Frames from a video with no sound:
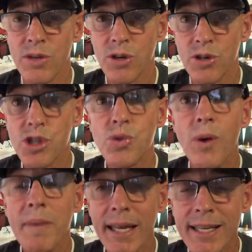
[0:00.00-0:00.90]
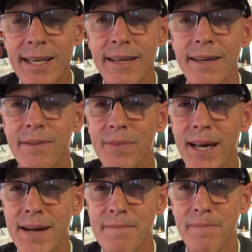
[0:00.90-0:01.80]
When you're swimming
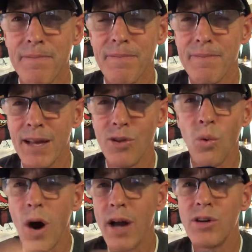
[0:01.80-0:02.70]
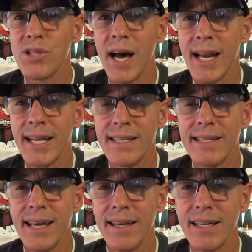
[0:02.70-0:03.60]
and the water's on
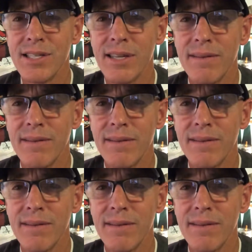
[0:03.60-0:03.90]
it, it